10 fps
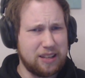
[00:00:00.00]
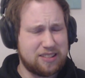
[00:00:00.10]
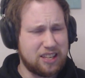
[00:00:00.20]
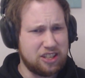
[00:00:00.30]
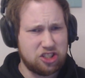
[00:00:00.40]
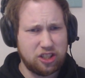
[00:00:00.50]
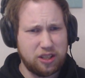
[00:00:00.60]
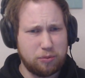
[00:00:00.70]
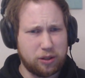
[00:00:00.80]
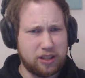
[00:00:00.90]

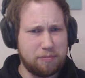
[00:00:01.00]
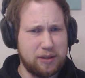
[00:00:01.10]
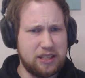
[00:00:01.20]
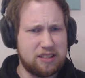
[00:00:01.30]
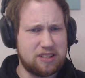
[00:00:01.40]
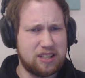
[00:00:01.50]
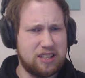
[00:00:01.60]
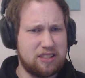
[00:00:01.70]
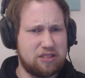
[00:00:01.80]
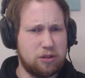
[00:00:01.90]
essentially what that means
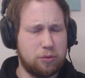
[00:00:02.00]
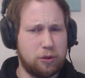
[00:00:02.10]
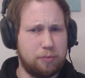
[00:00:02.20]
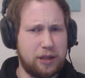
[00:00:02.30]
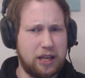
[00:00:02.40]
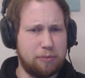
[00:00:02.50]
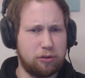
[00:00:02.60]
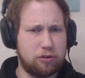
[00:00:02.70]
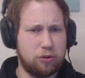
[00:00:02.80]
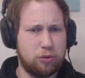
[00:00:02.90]
is you will be
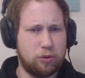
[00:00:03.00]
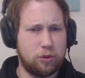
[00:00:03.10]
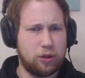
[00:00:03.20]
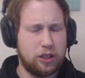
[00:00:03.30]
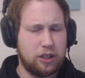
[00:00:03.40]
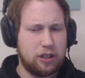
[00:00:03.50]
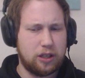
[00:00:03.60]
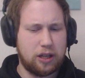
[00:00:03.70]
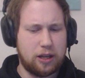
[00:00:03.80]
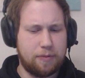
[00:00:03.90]
able to
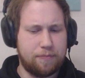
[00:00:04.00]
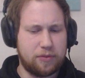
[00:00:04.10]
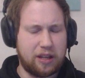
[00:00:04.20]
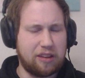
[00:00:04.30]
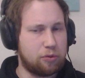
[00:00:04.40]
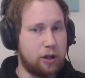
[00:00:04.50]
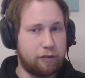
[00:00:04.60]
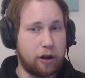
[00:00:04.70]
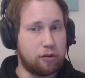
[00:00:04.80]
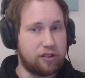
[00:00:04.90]
cast Rain
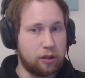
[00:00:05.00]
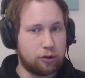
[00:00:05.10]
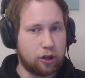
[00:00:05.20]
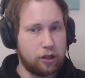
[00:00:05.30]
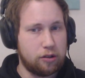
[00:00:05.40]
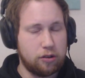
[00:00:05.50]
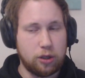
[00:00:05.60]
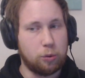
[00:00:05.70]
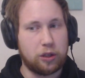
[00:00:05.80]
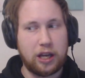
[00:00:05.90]
of Fire on single target.
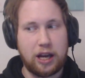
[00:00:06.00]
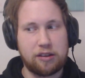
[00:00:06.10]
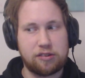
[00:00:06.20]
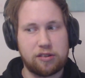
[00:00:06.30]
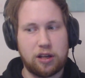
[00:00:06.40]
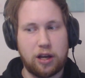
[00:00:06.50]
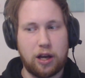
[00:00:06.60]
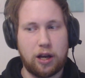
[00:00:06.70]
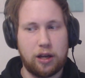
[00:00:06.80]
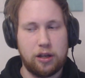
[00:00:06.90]
You will cast
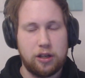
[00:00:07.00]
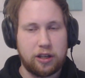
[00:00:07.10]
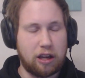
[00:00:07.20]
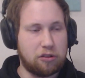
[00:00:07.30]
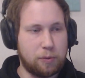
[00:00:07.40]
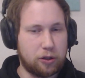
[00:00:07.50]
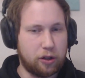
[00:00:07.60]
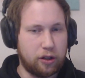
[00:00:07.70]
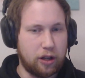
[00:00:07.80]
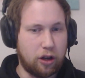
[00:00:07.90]
Chaos Bolt
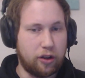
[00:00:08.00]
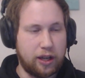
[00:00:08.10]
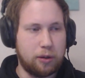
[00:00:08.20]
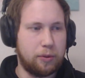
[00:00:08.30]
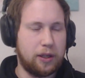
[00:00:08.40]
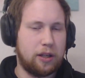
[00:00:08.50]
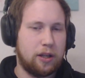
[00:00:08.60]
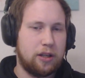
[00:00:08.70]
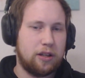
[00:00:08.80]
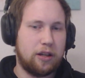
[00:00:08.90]
on
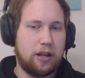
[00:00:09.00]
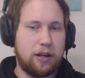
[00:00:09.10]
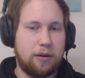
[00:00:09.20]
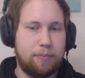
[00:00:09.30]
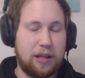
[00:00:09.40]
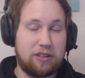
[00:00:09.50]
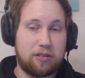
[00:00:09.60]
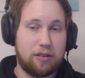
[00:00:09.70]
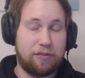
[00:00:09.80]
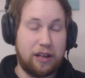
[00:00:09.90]
AoE.
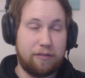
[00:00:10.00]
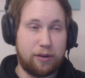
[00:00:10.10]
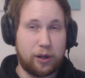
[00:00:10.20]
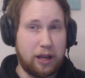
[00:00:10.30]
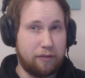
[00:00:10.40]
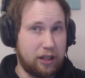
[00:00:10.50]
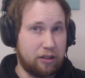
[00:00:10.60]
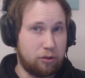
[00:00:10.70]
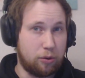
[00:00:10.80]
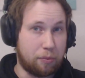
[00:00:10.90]
plays very heavily
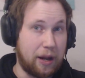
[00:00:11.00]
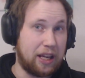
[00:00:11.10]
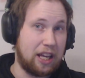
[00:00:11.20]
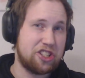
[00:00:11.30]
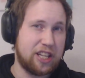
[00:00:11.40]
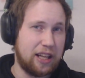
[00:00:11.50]
into eradication